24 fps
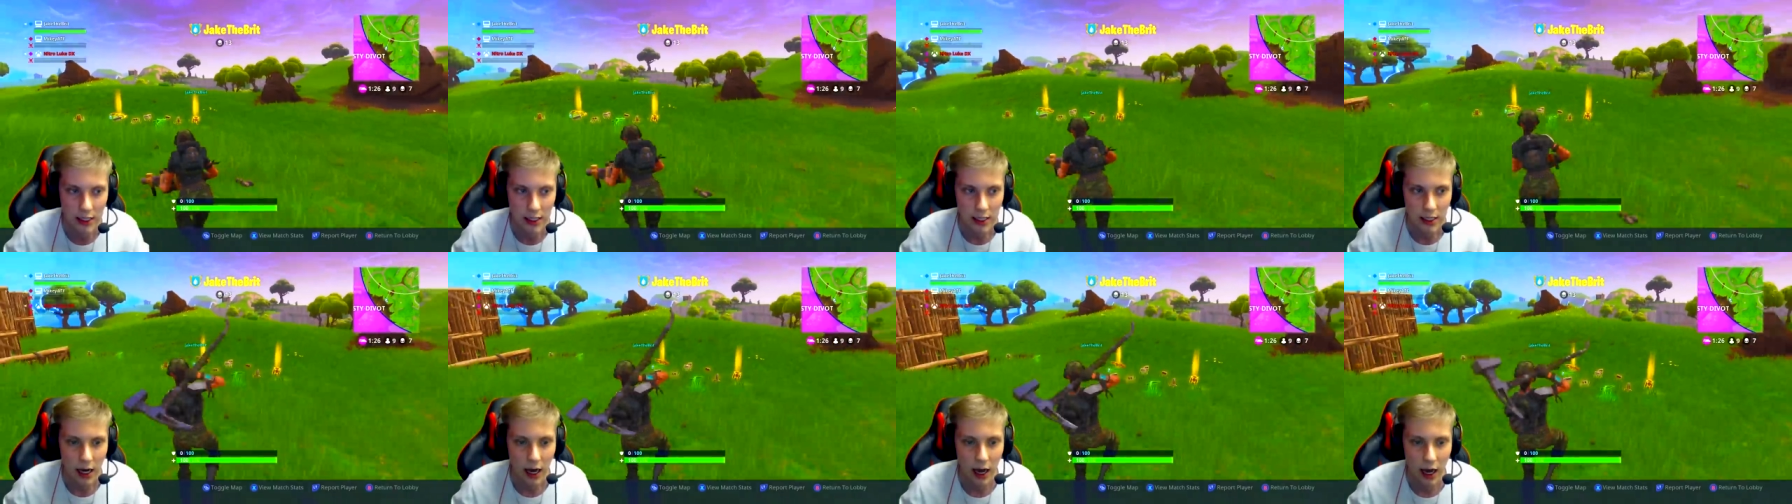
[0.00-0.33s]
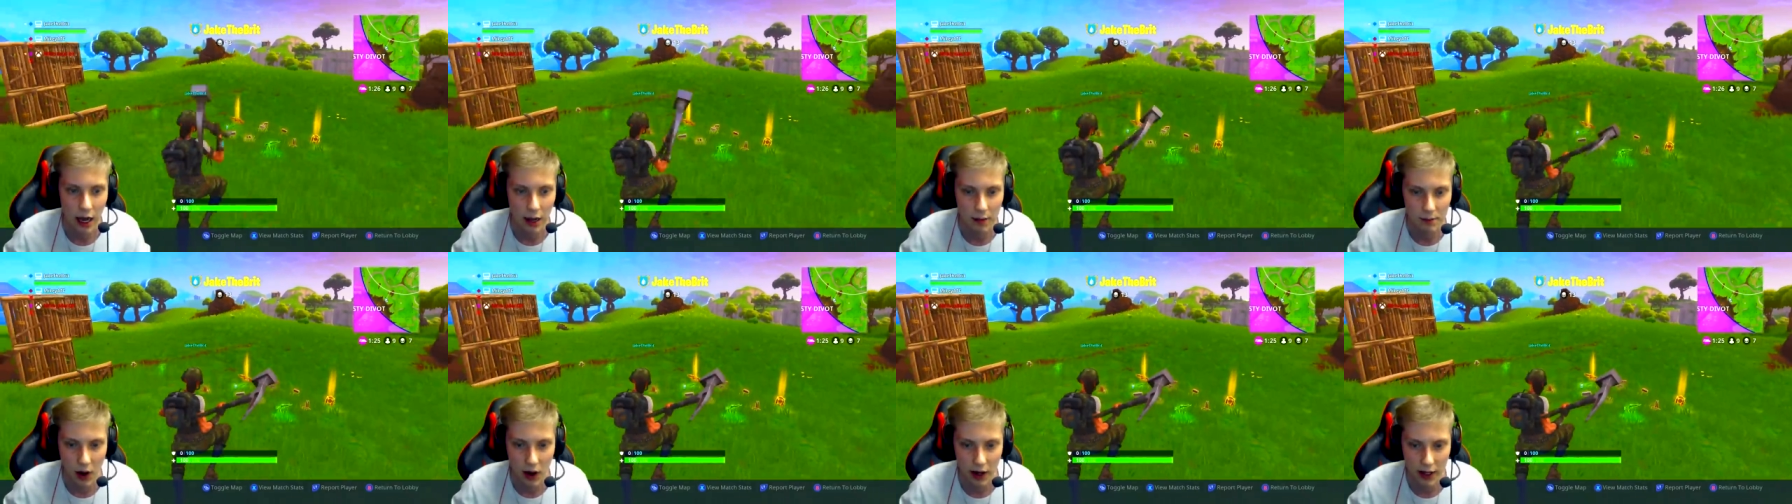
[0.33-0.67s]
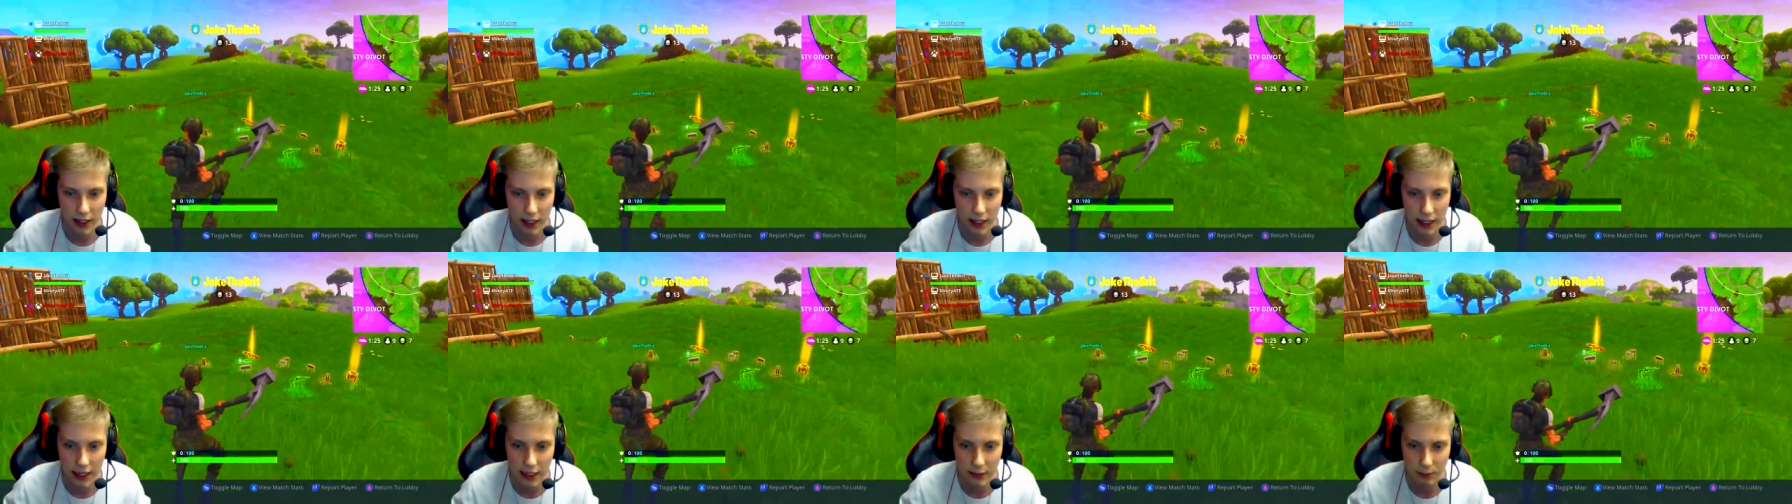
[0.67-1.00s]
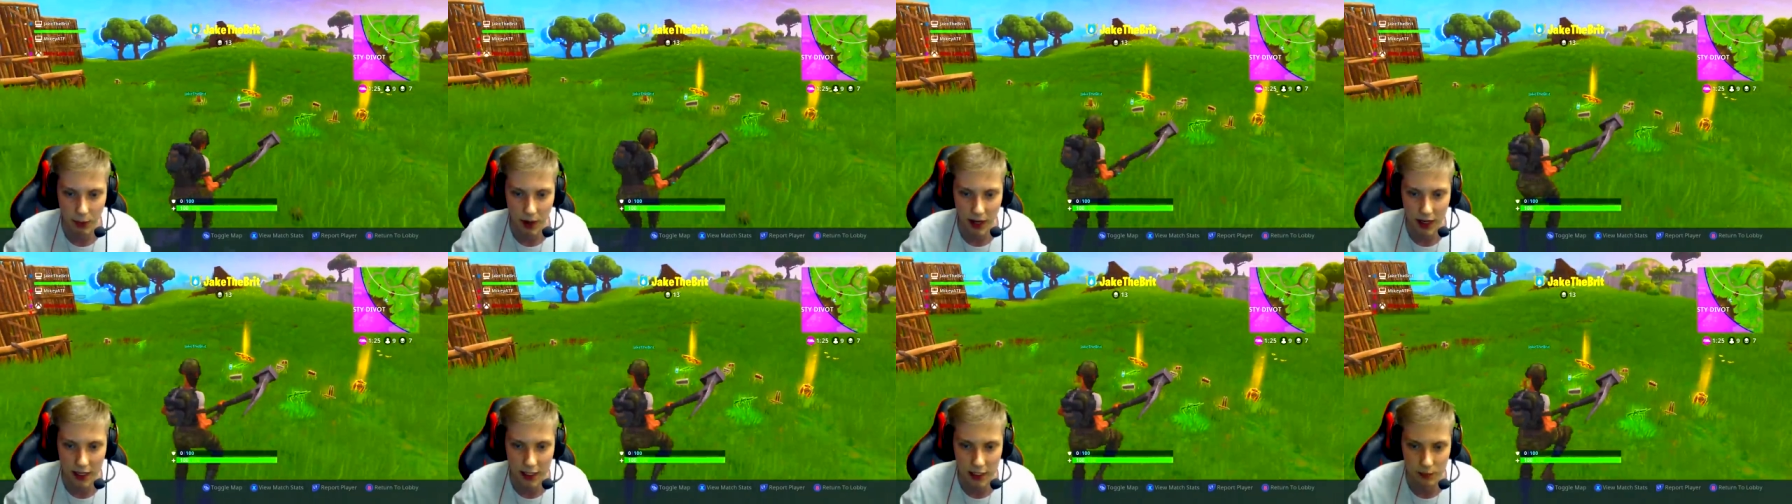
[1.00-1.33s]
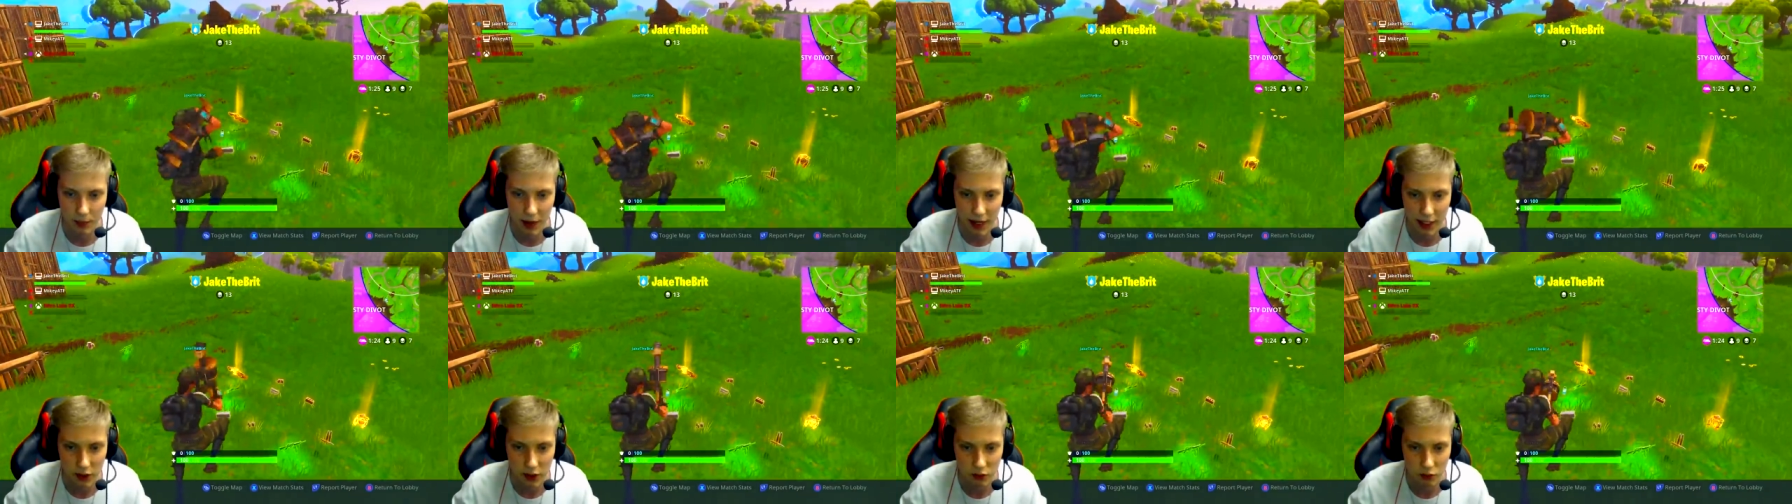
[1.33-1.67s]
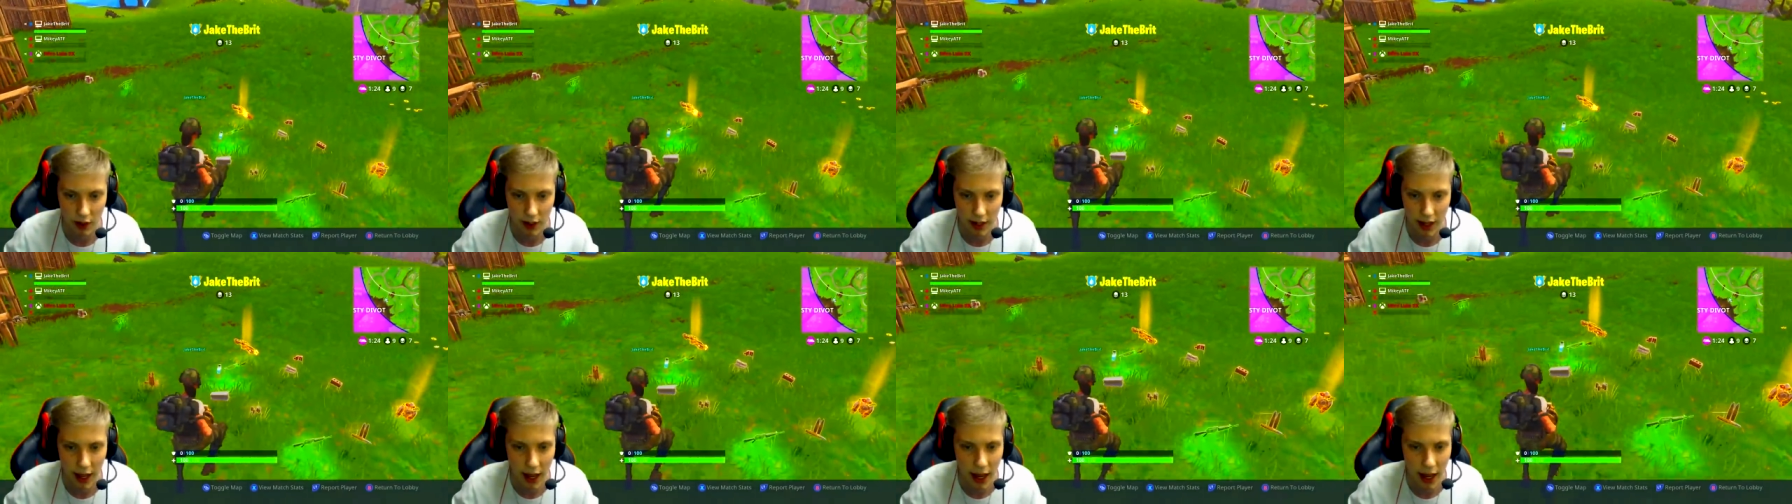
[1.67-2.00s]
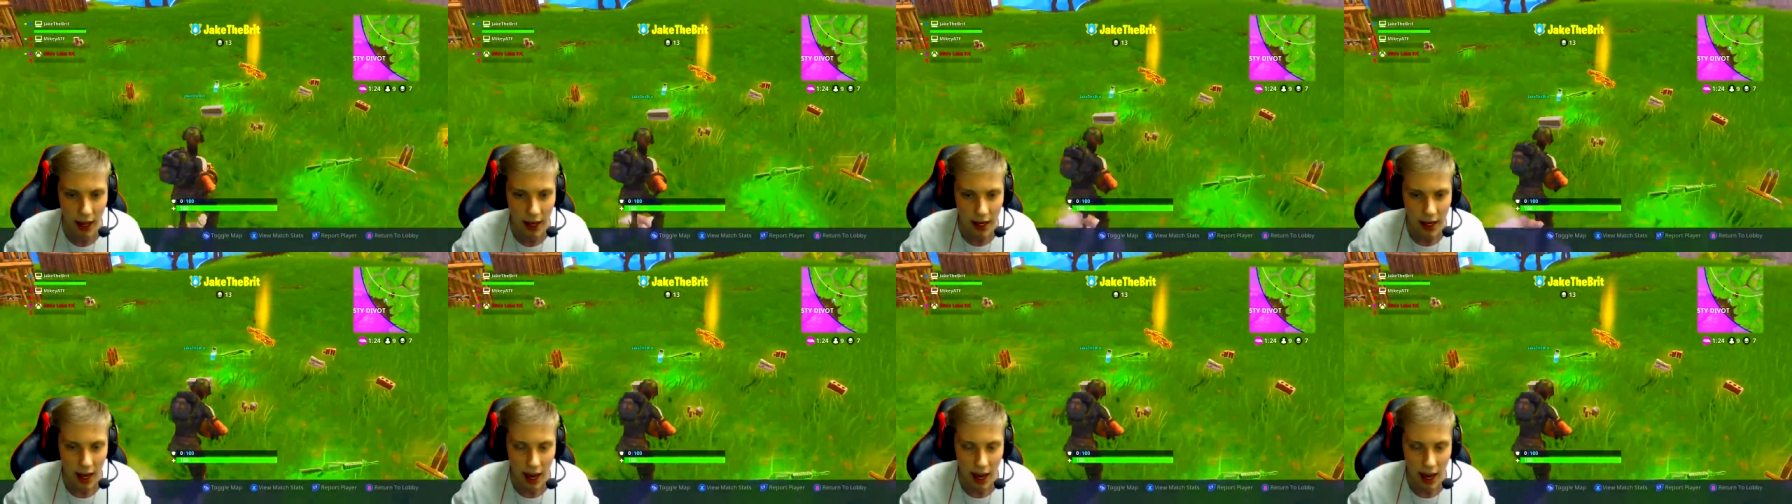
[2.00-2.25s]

Uh, Mikey, he played his best right there.